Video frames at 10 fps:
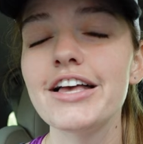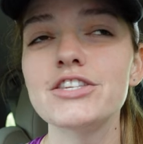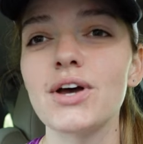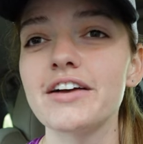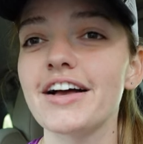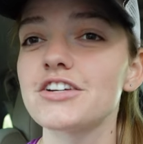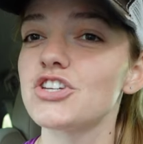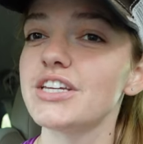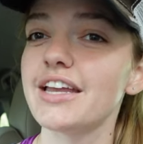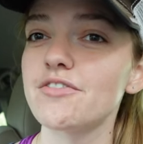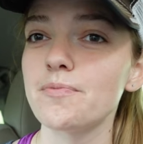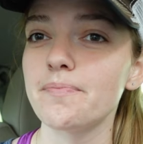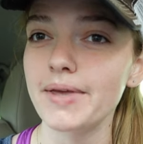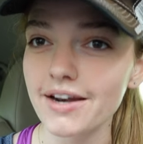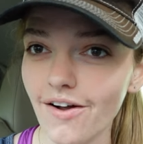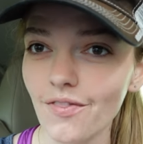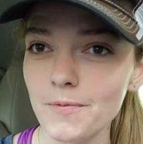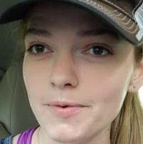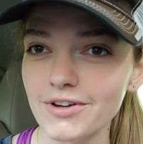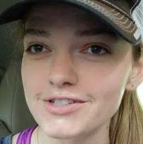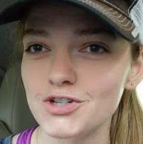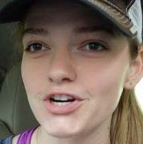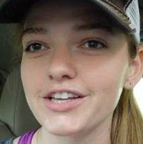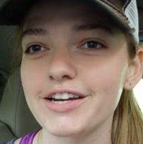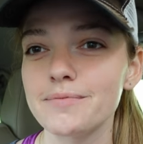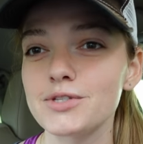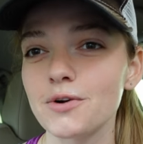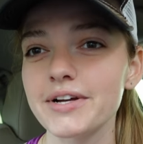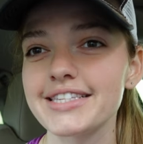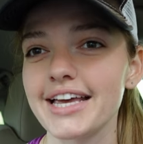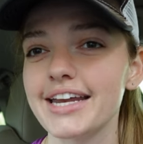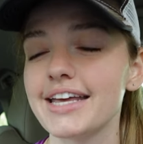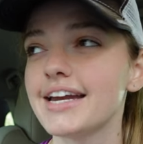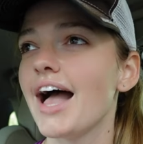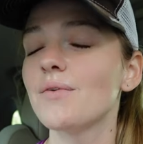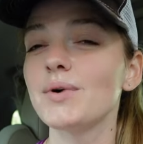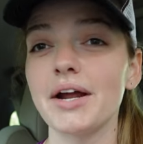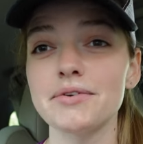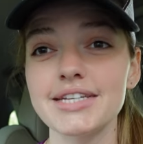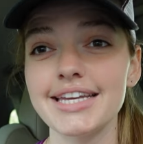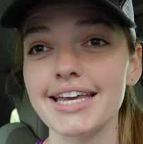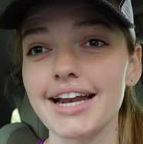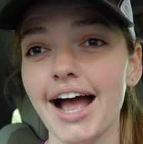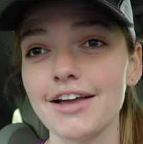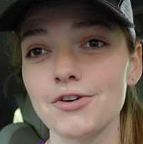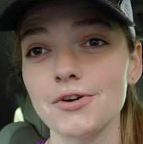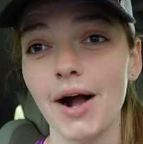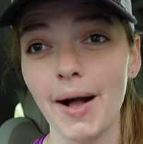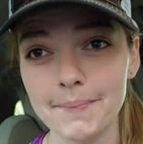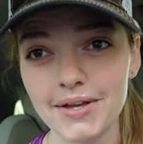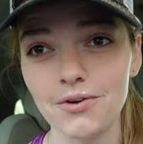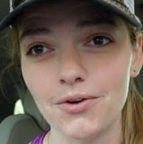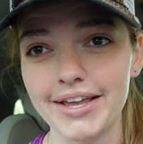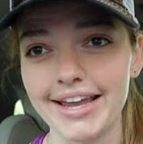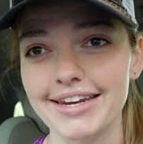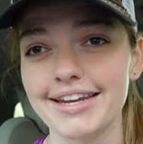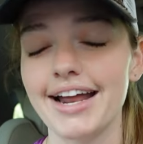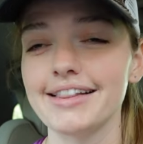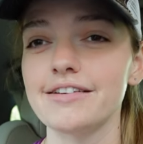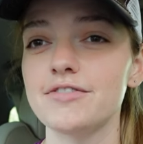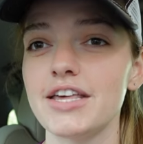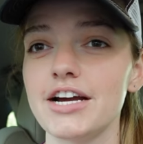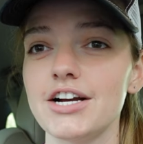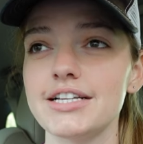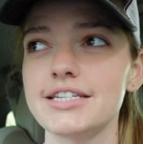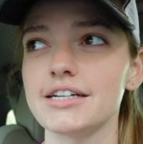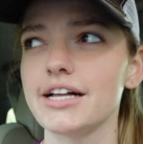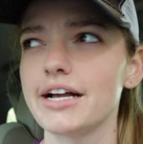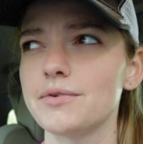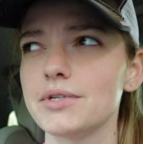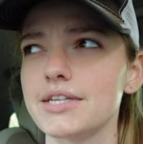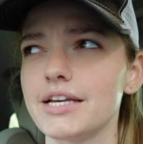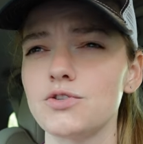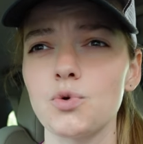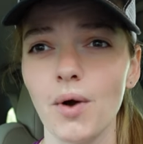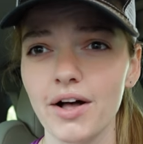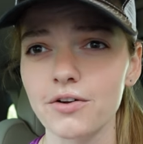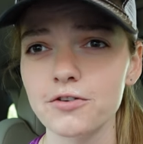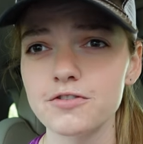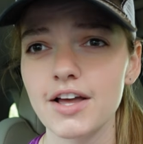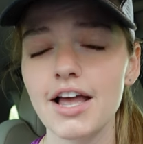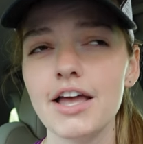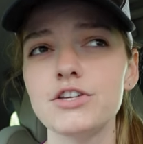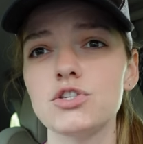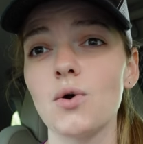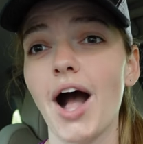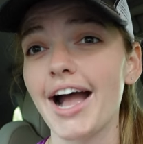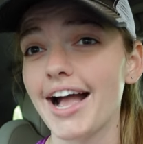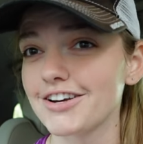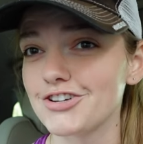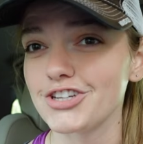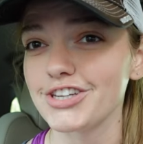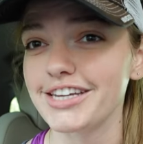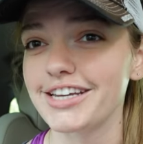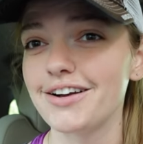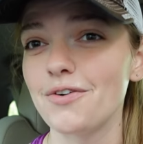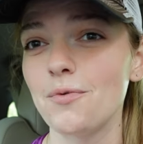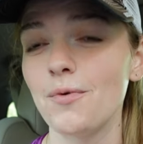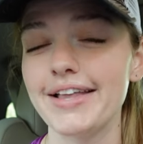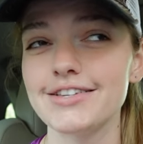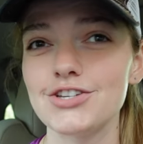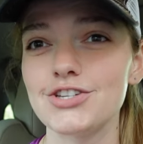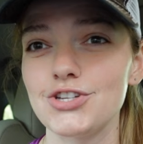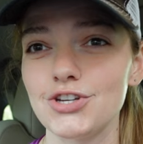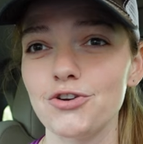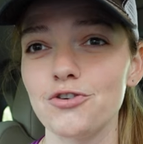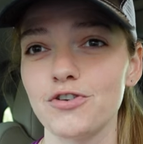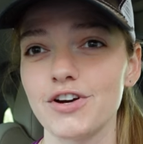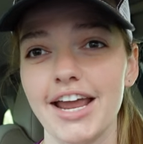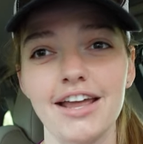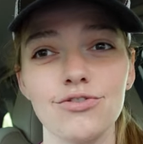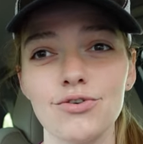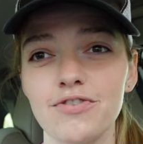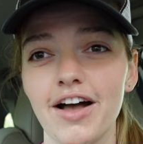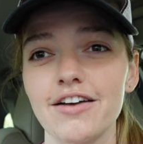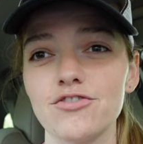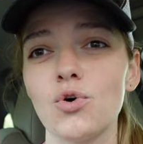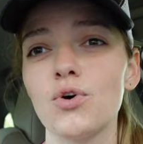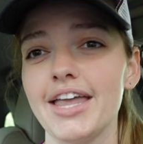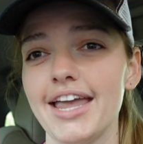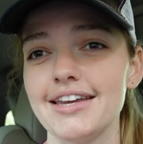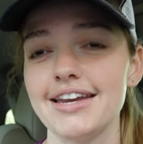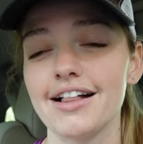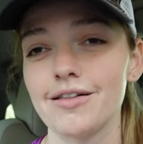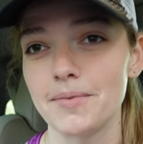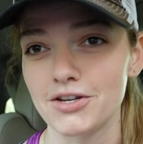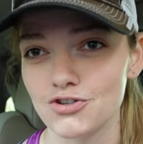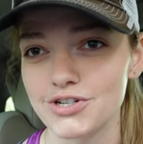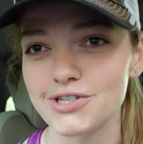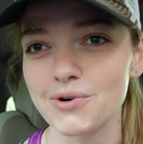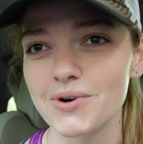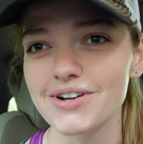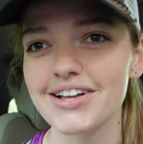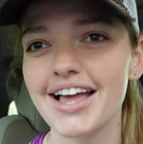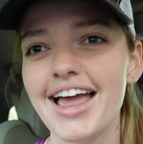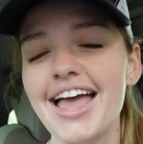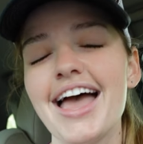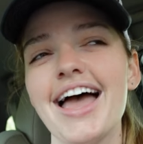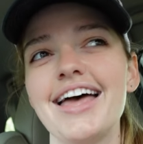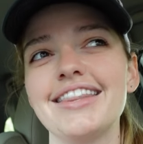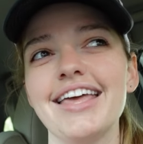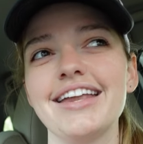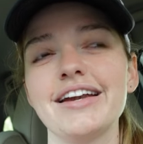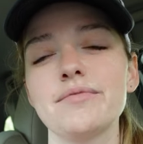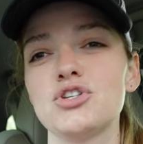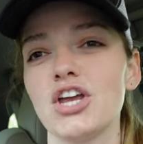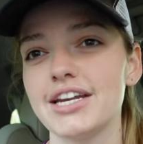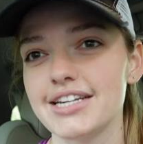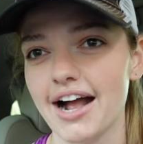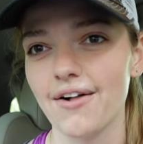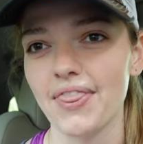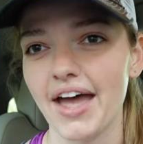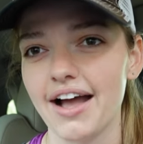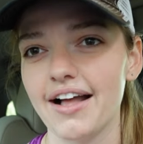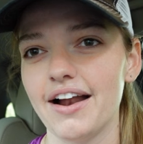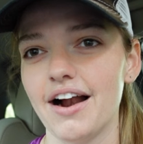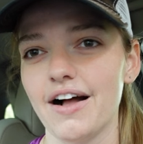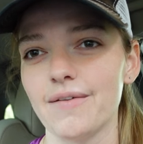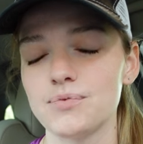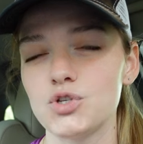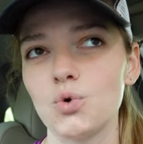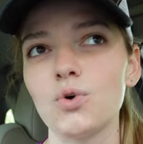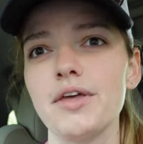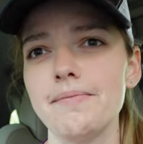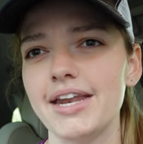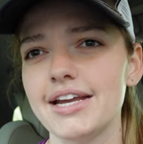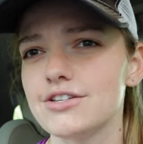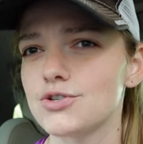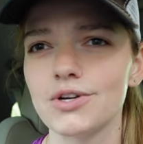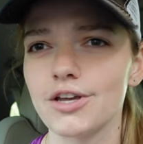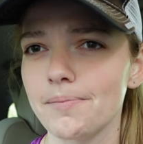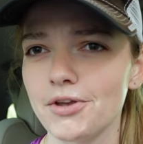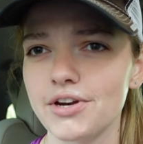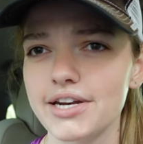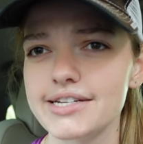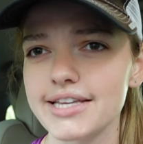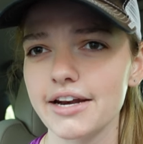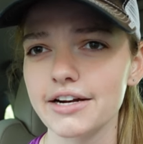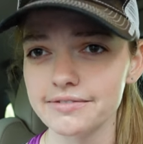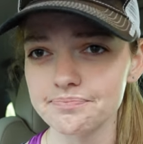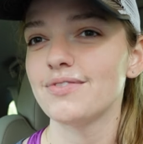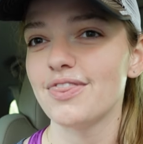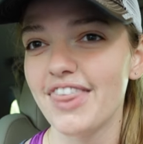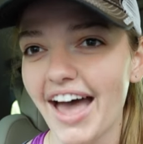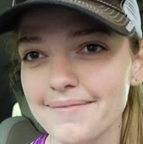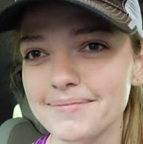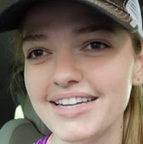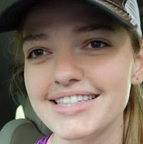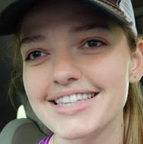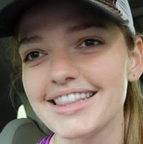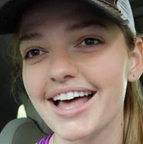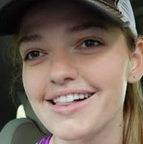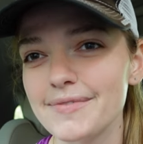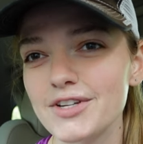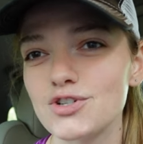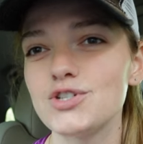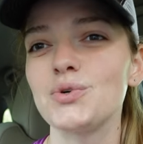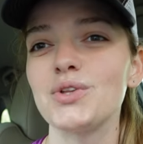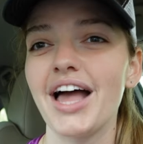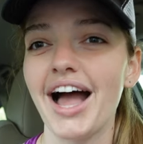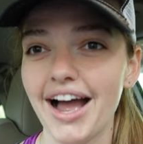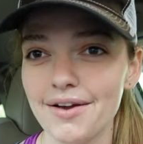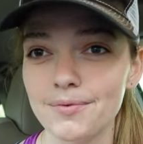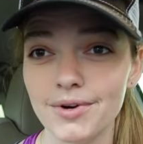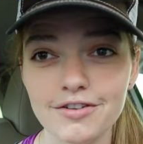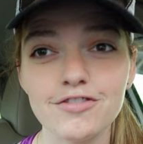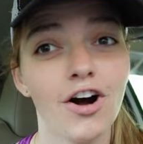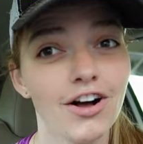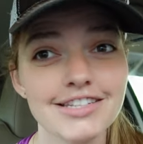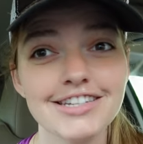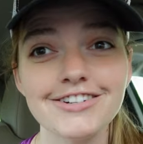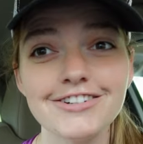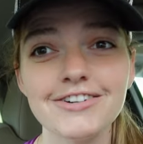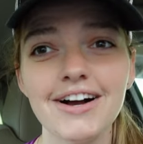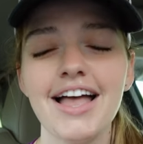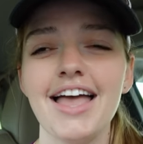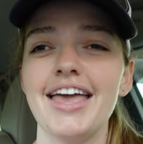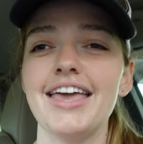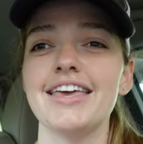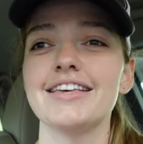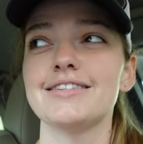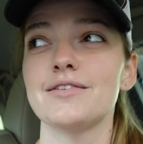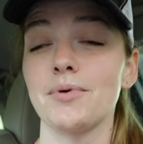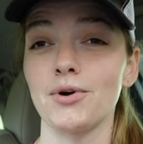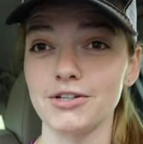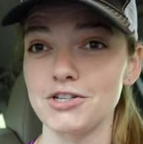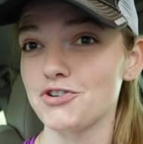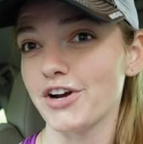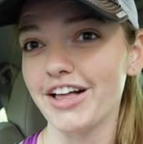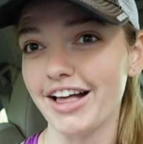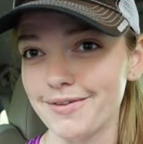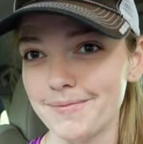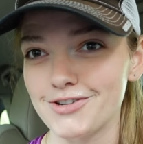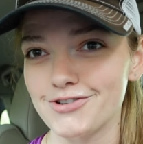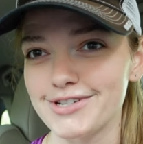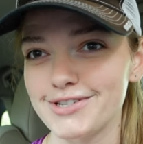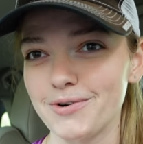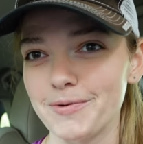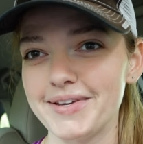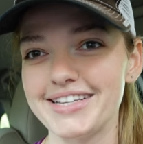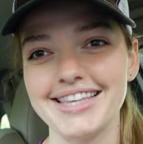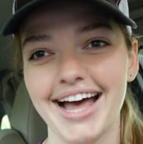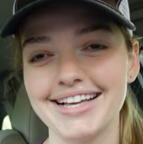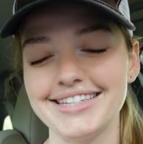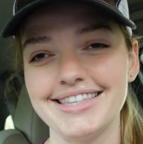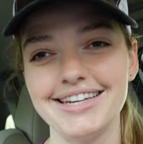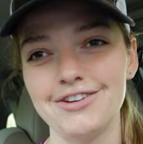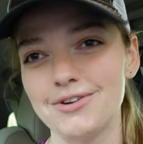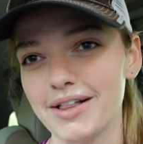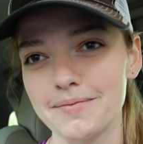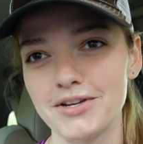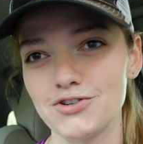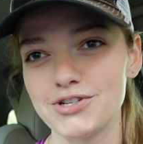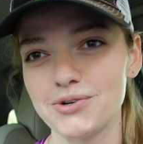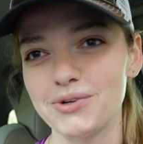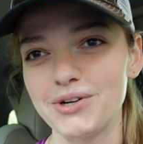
So I've actually never been on the Peralta Trail and I'm so excited. When I was a kid, I grew up in Gold Canyon. I lived there until I was like 12. So I actually went to, for K through 5, Gold Canyon Elementary School. And they ended up shutting down that um, school. They made it into a community center that means that the elementary school that I would have gone to is Peralta Trail Elementary School because that is the new elementary school